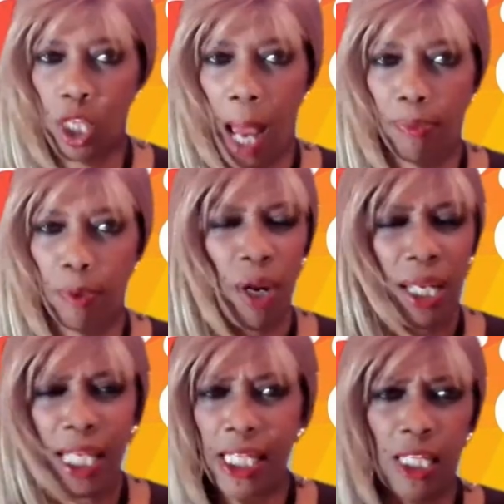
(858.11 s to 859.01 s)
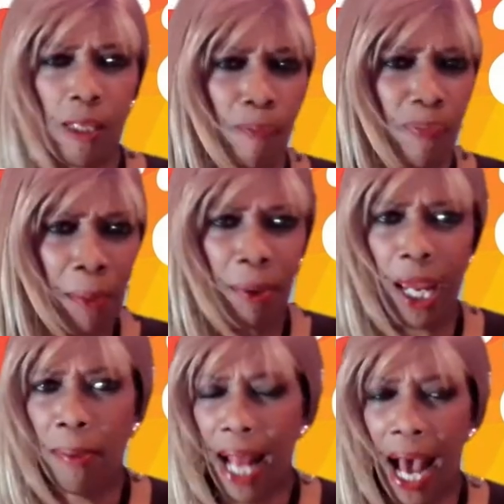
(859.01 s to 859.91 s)
chapter where this is
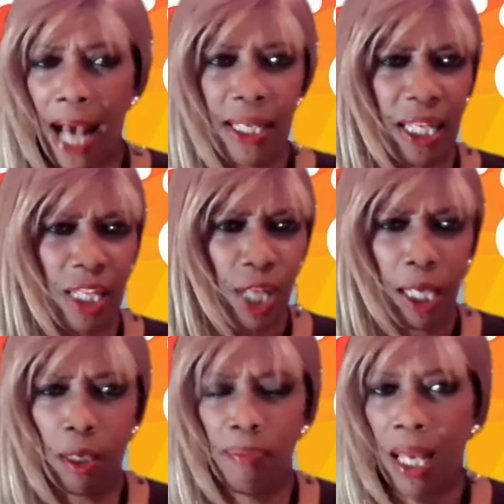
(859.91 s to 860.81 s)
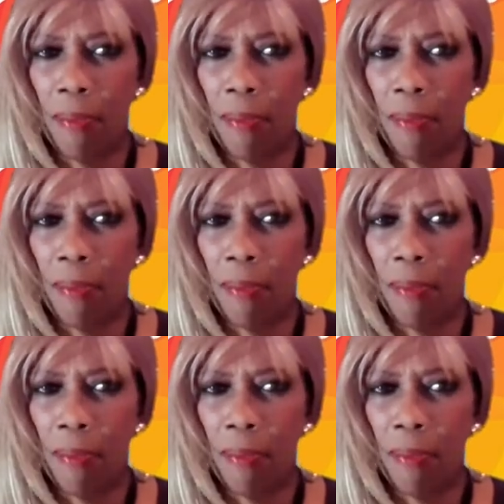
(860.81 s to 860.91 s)
Abraham and Isaac and Jacob,